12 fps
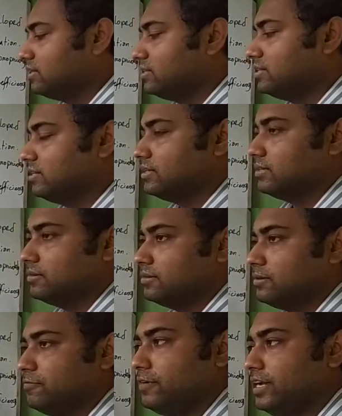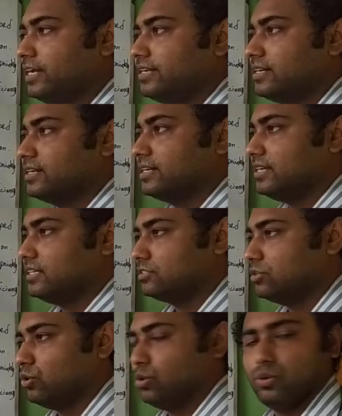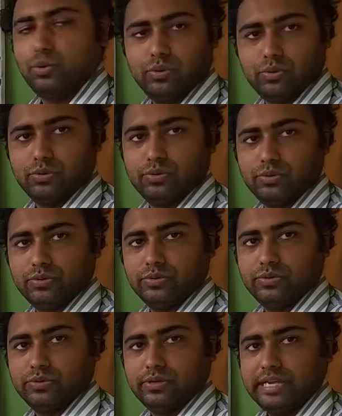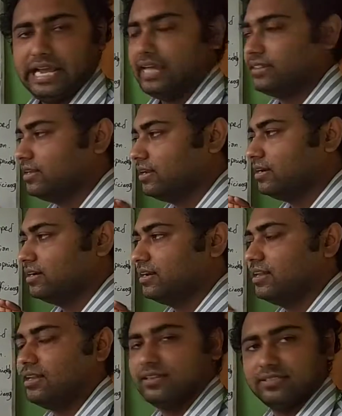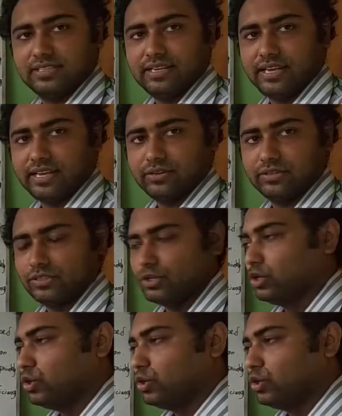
the filter is low and the learner learns the language.